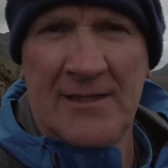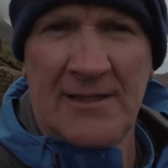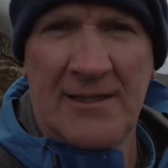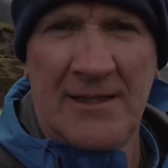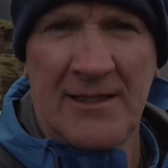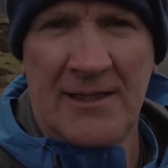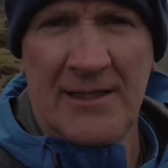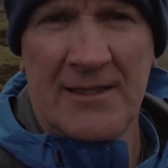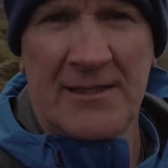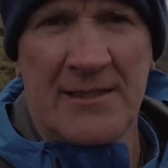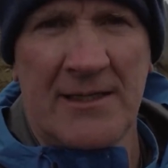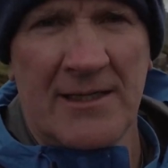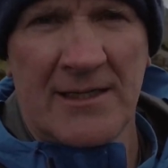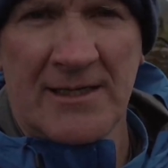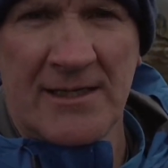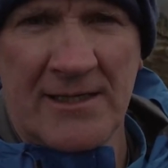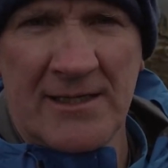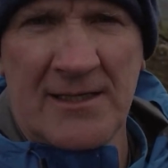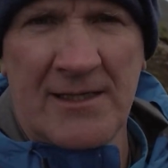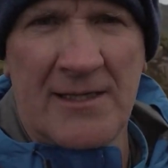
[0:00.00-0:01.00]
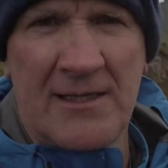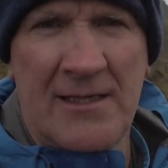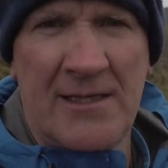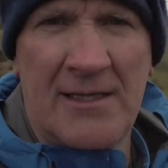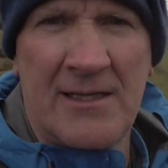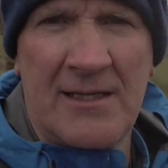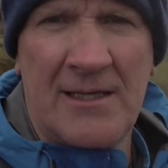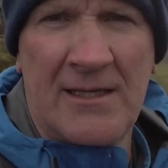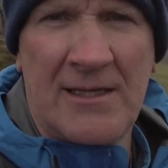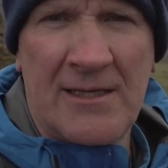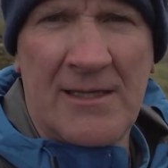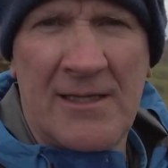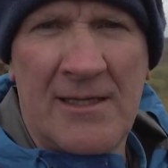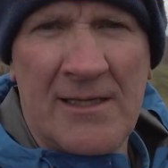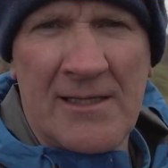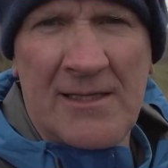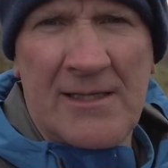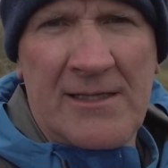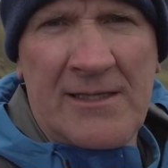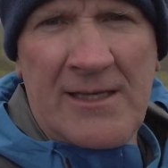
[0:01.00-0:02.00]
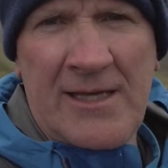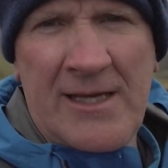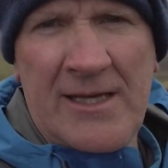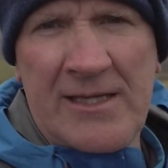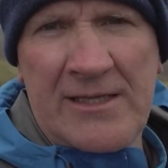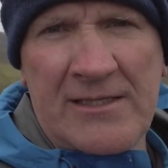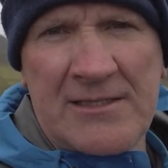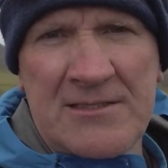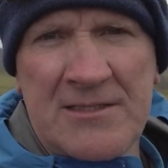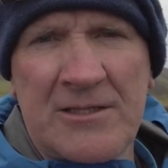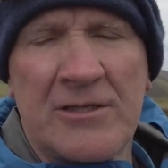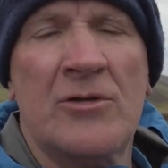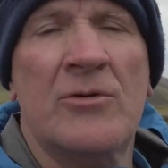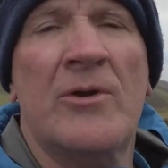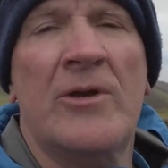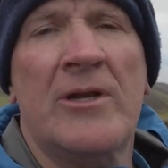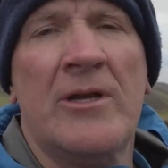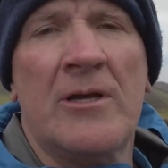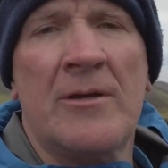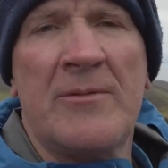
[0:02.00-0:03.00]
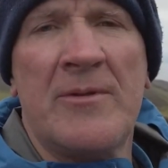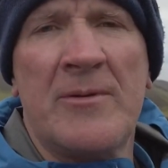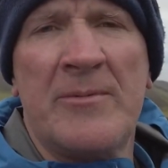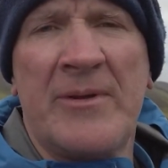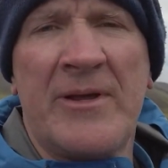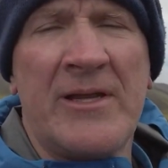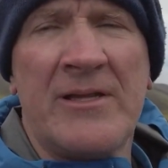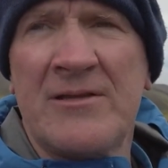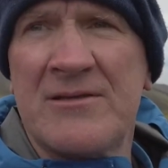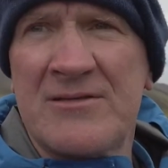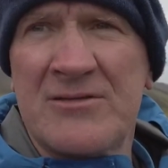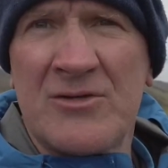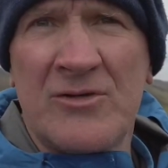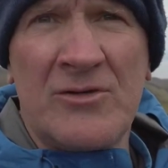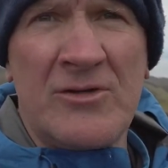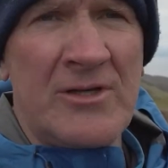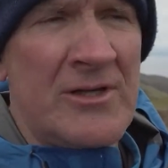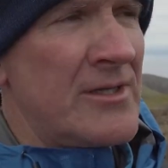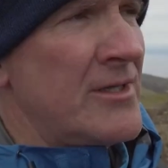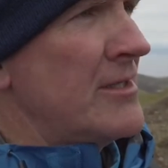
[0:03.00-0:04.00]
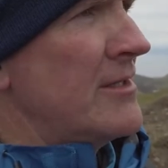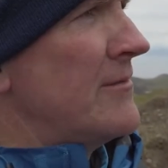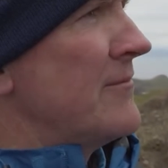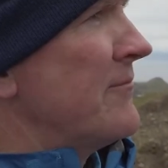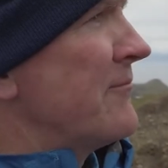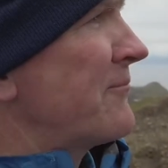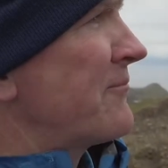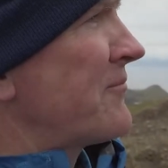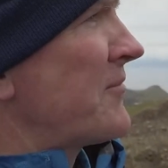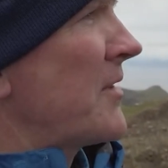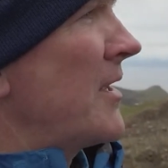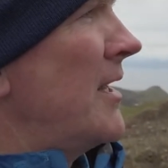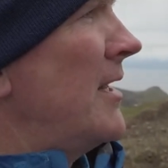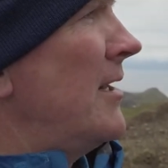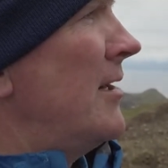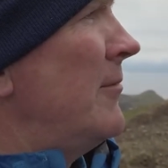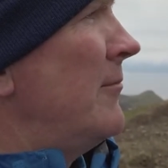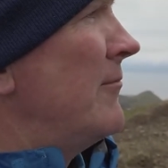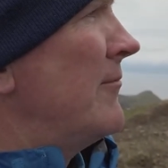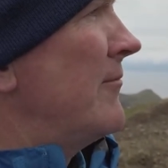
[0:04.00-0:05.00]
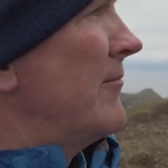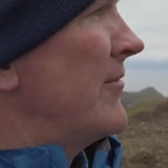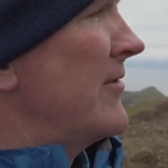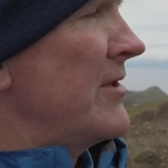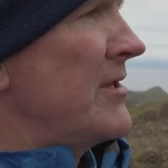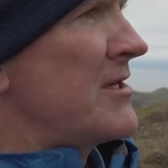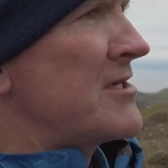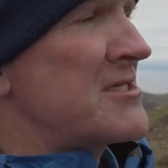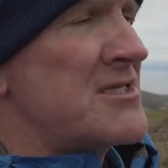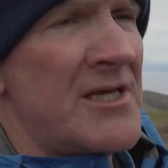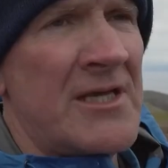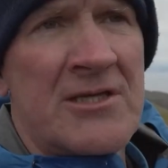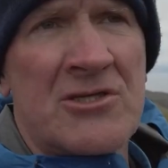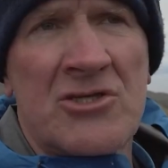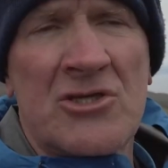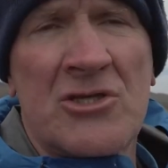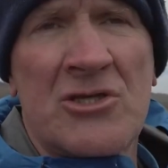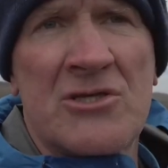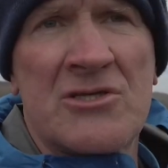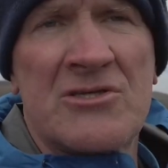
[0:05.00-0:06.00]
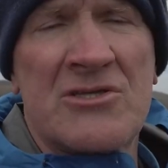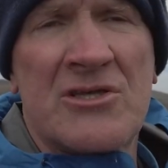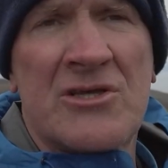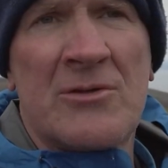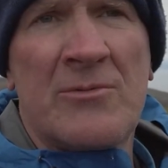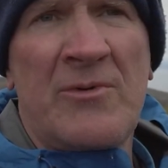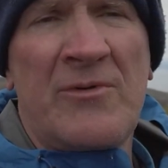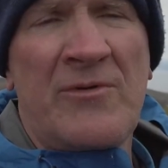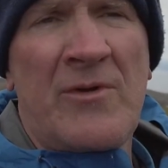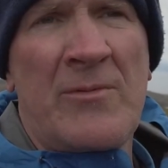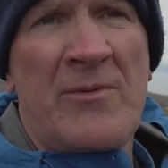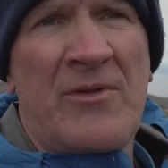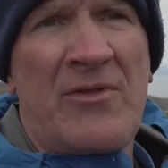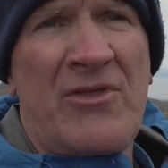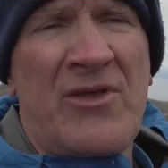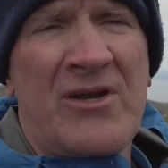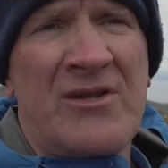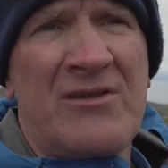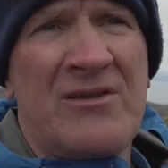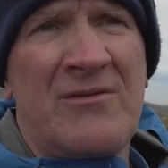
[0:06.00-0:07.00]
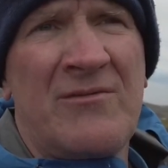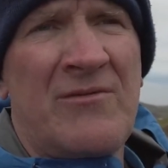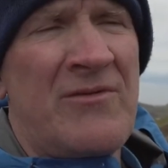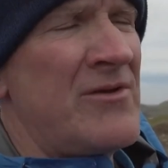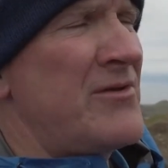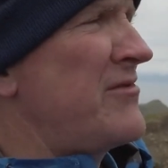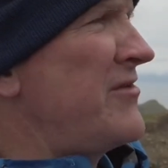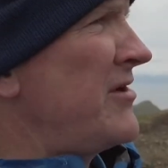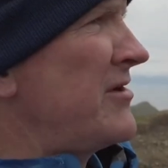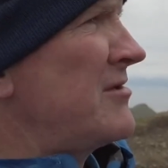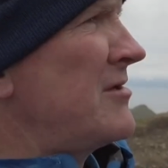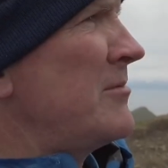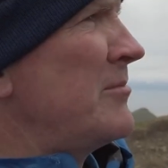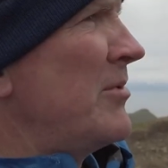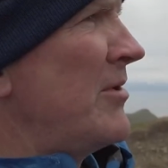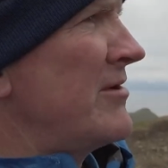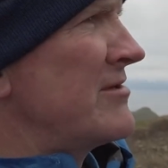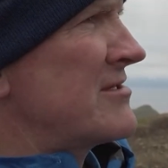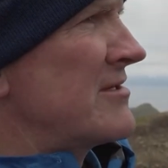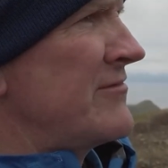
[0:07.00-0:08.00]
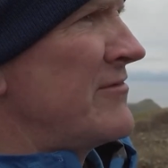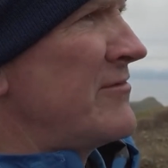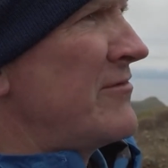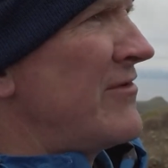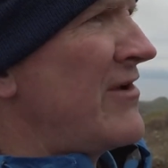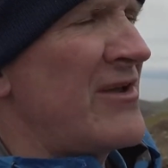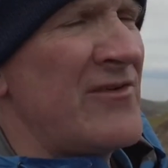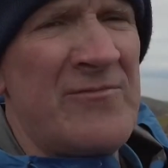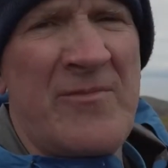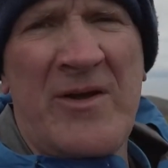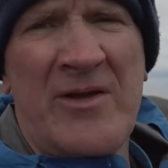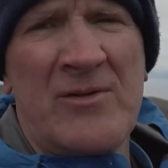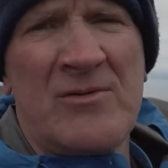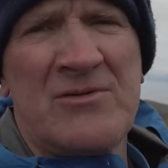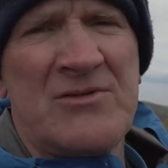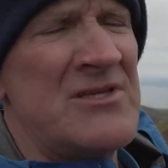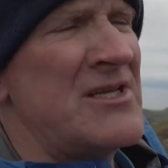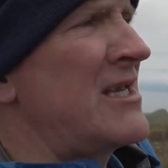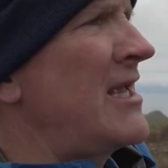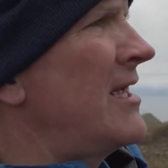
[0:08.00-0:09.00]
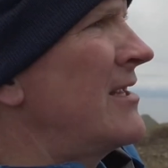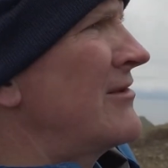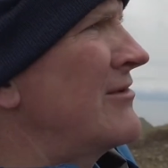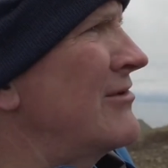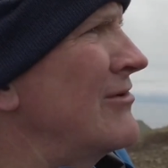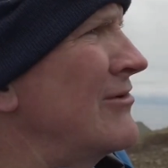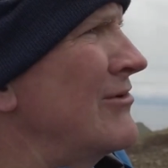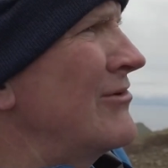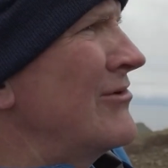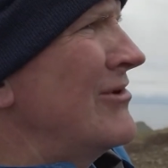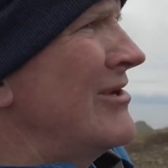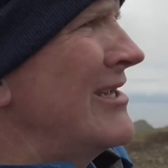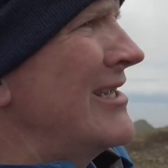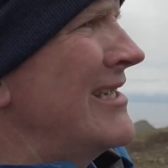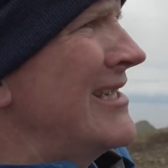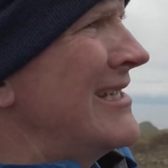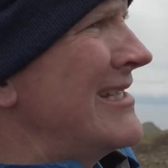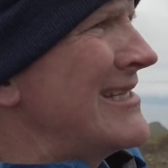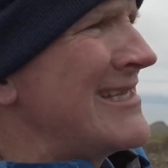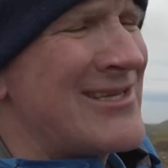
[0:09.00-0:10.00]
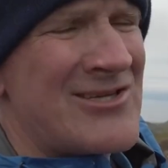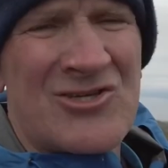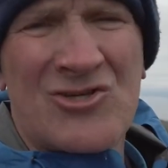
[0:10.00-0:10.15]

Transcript: and uh, yeah, you can see the Quiraing out there behind us. So um, the next section is uh, we've got about thirteen point seven five miles to get to the